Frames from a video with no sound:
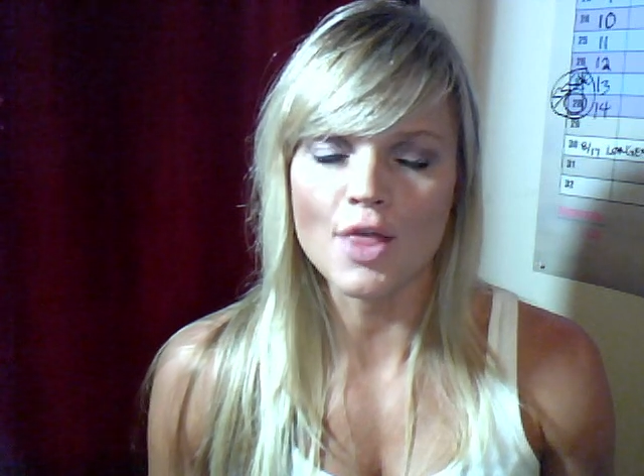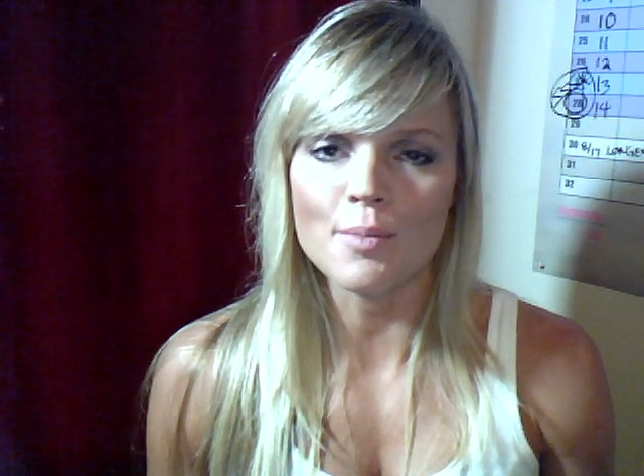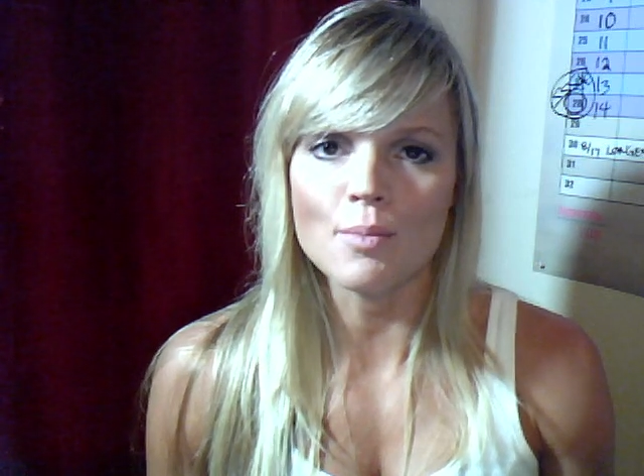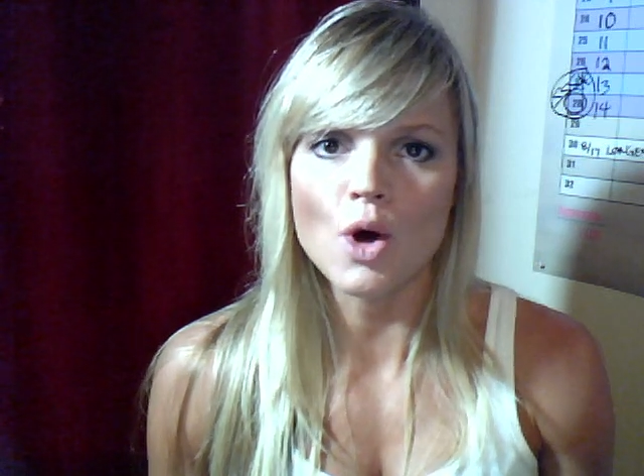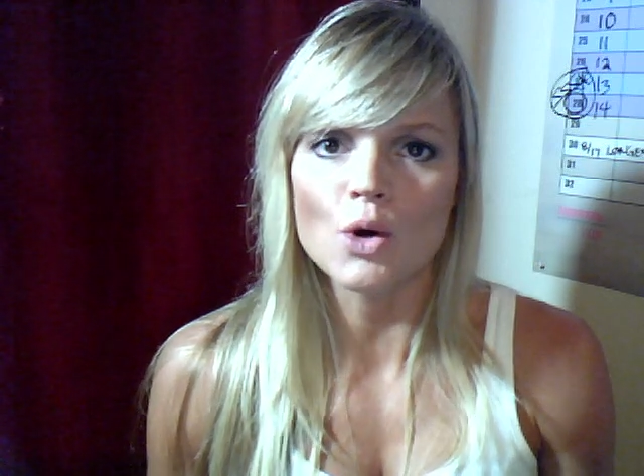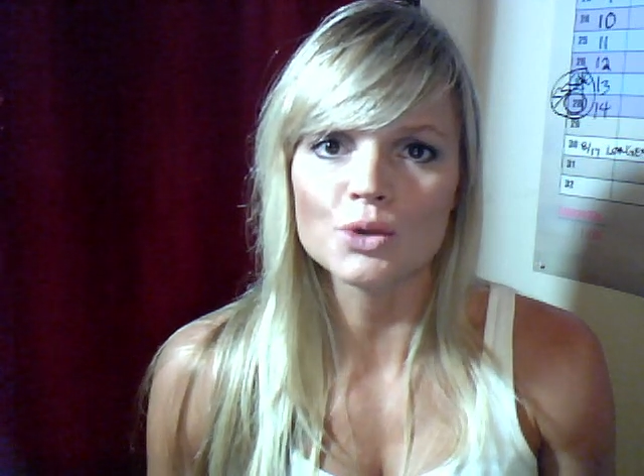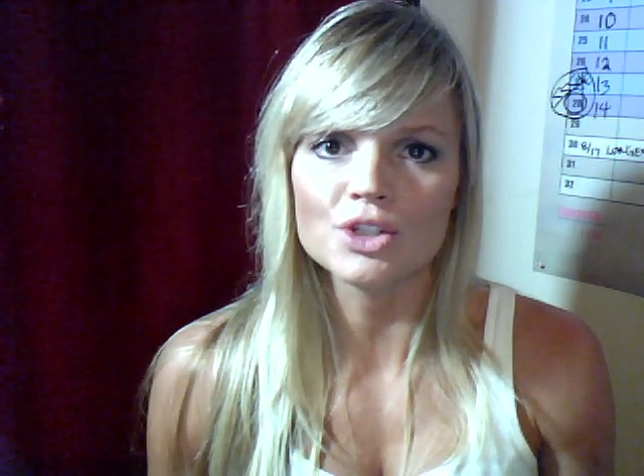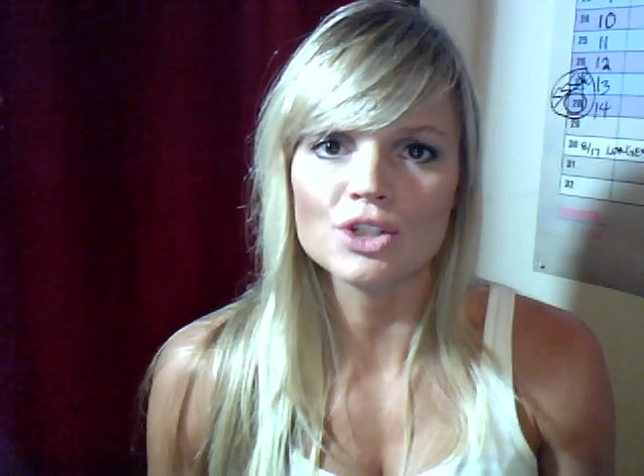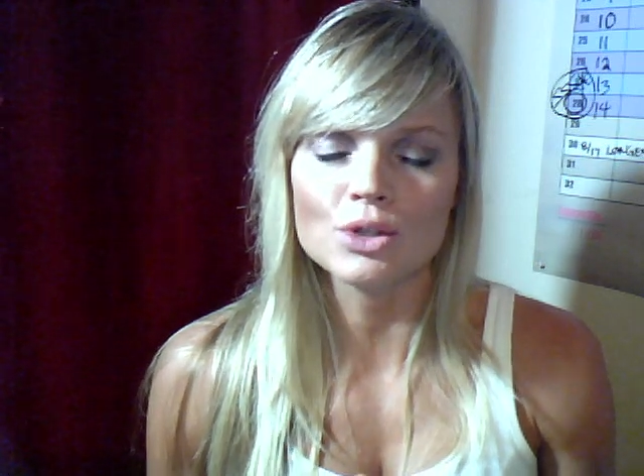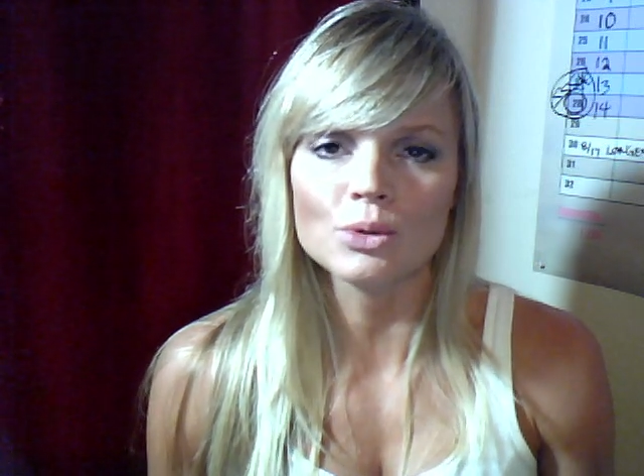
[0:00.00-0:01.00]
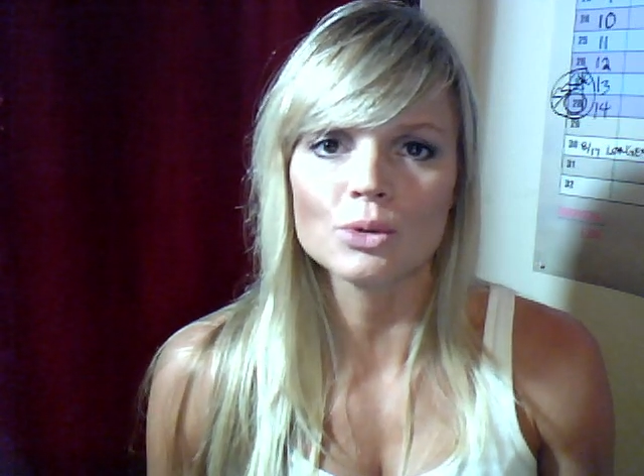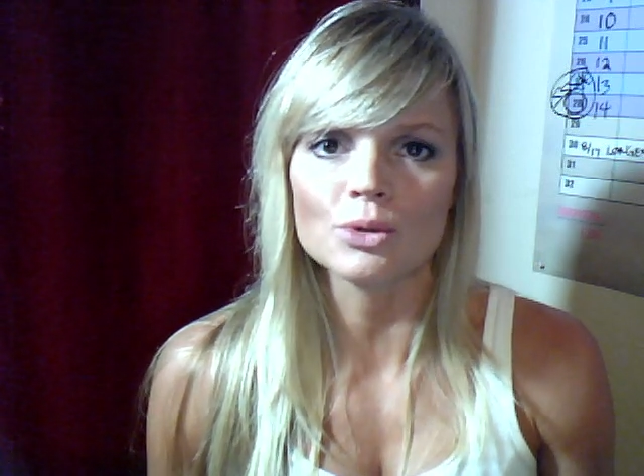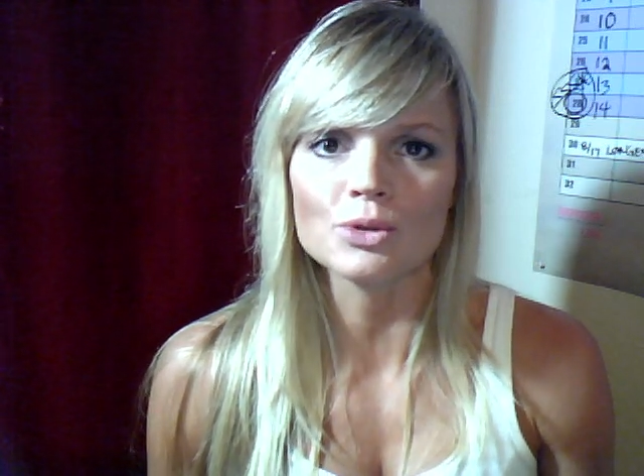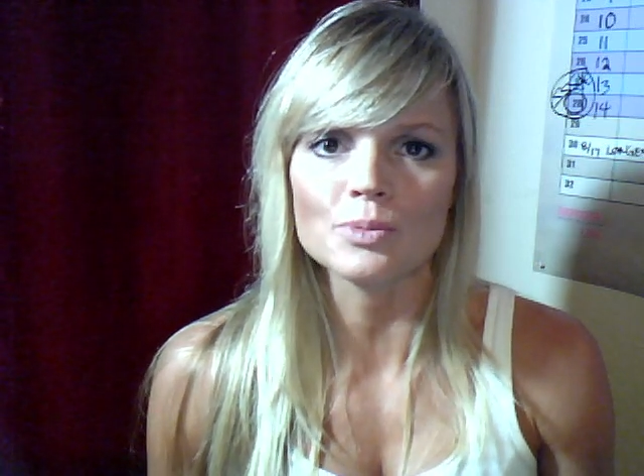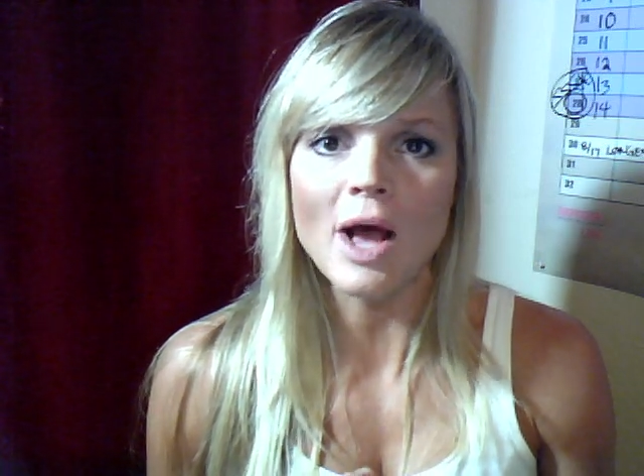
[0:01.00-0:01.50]
the most
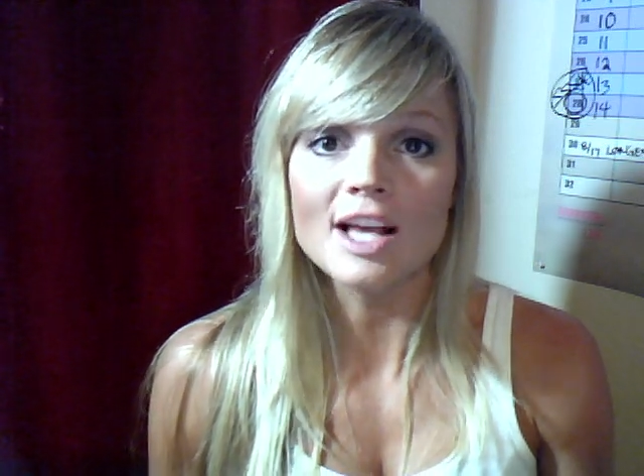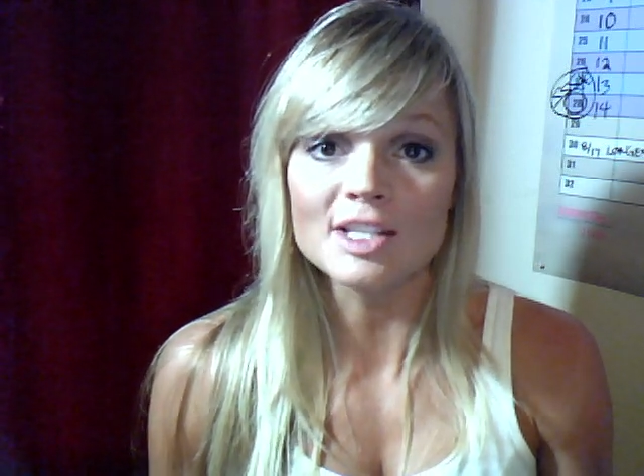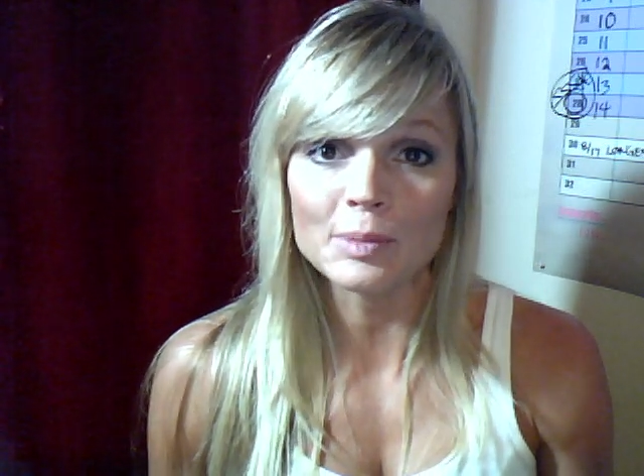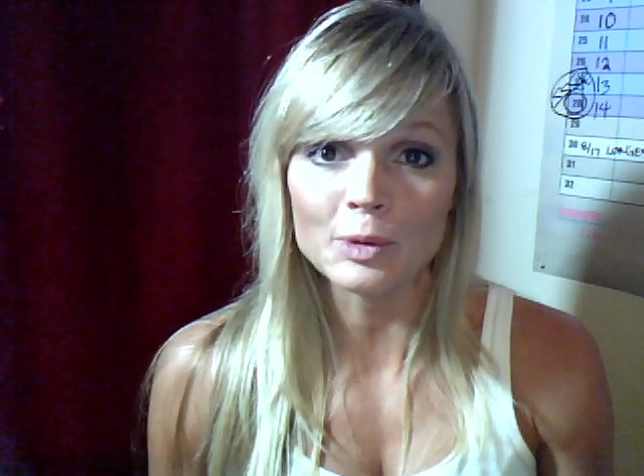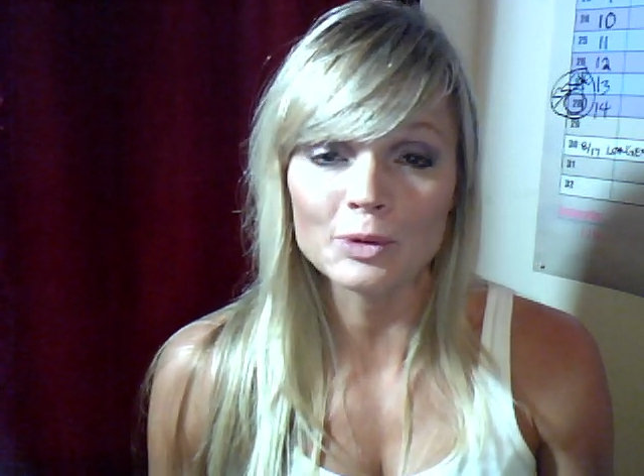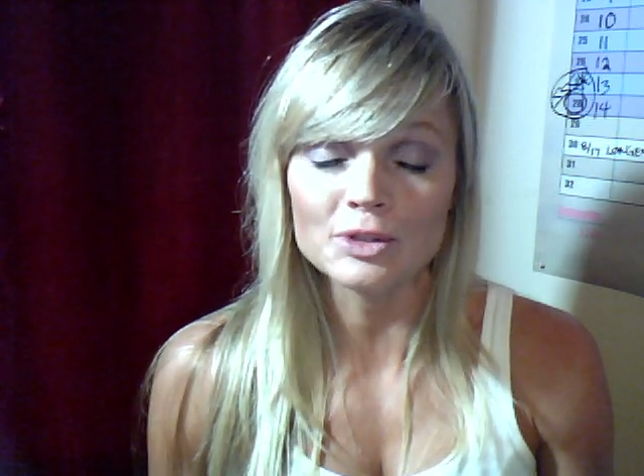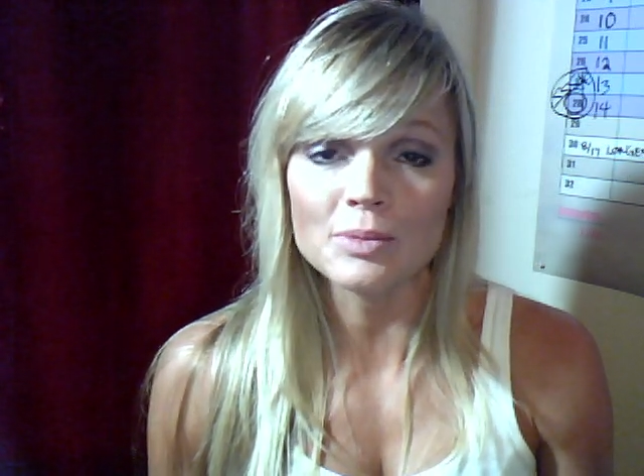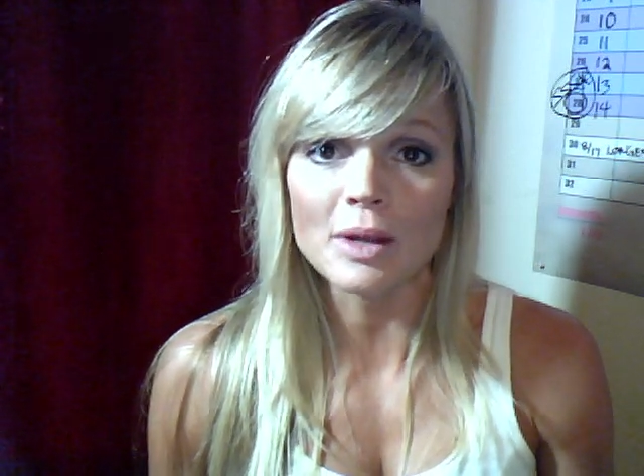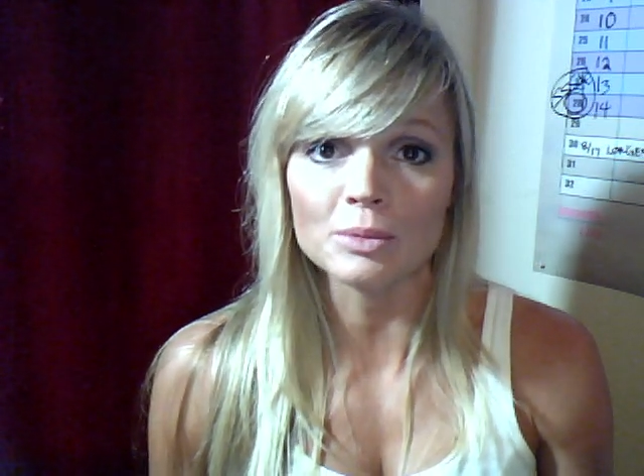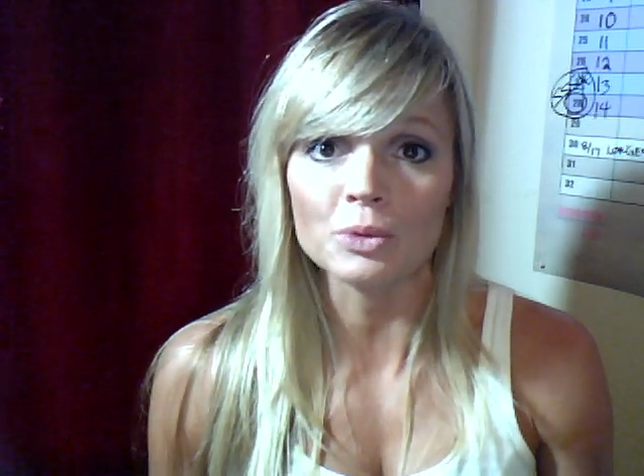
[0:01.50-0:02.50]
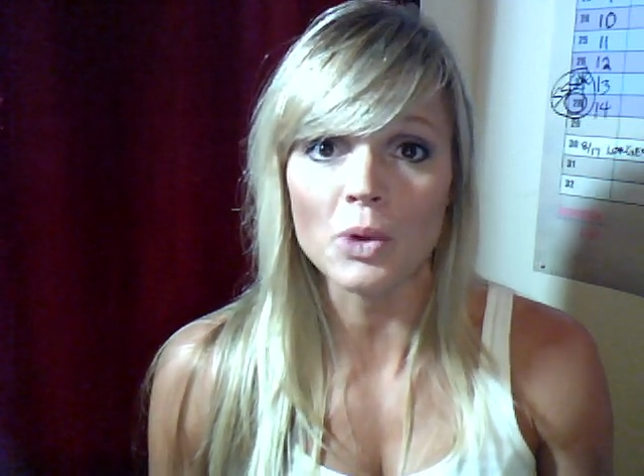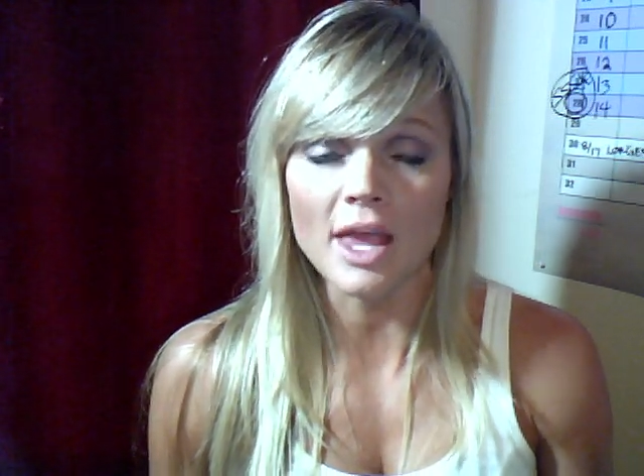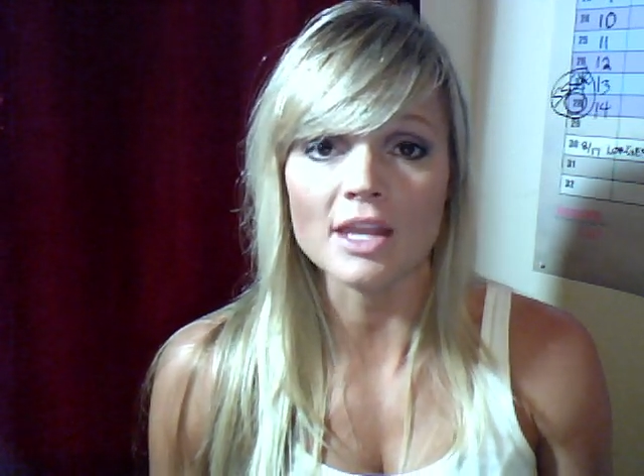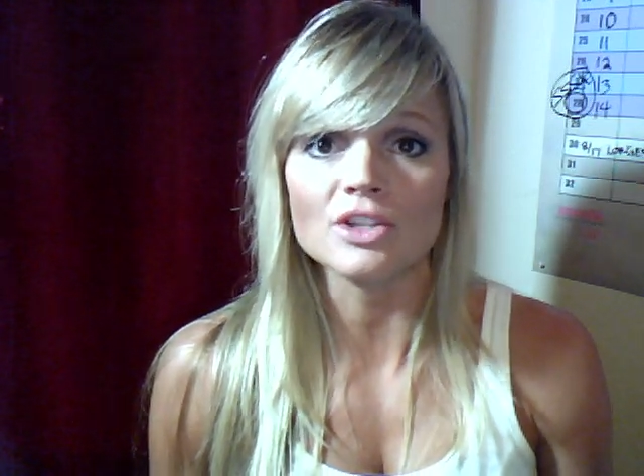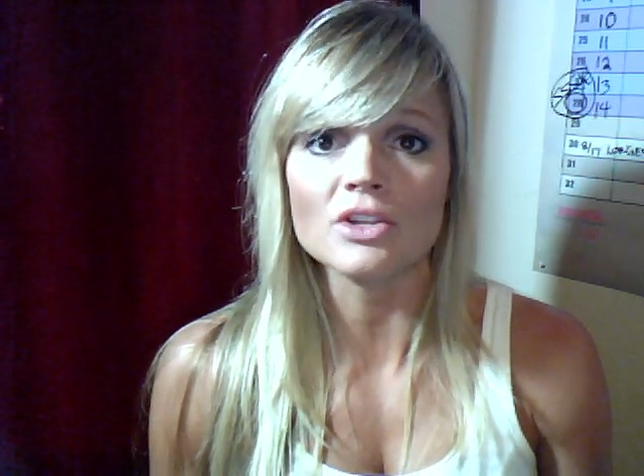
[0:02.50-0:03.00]
tools possible to be able to
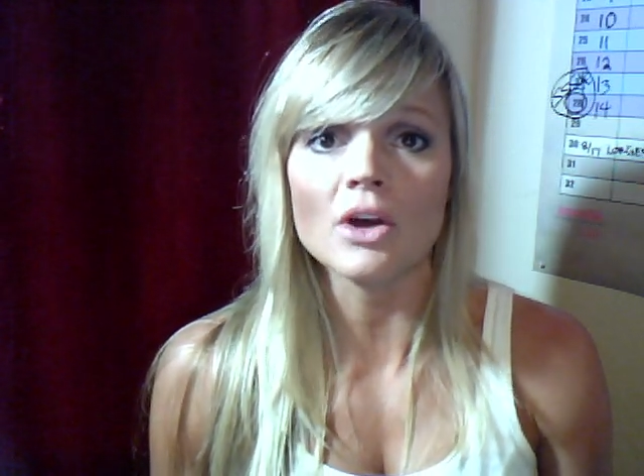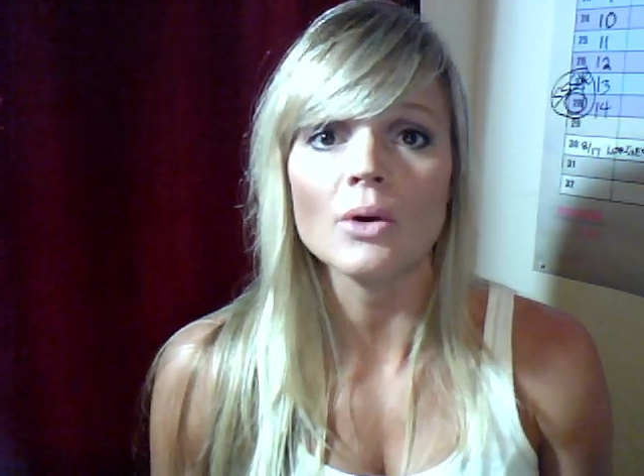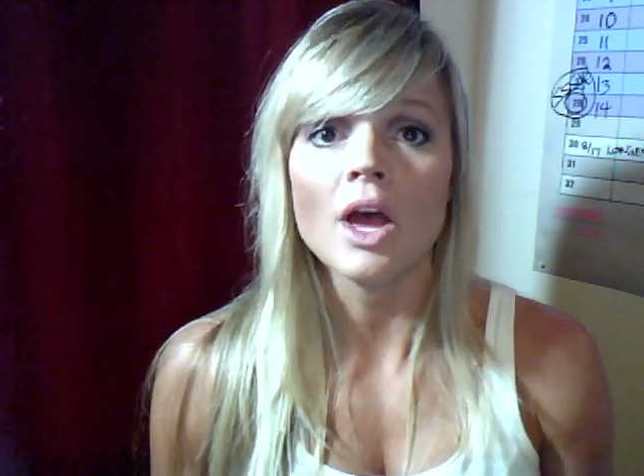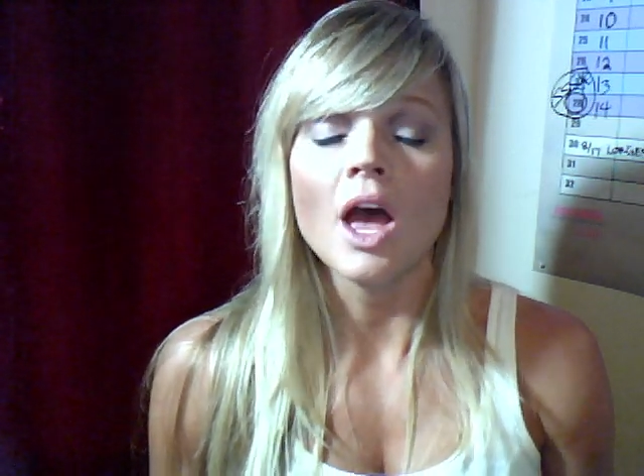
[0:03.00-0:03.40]
win. So,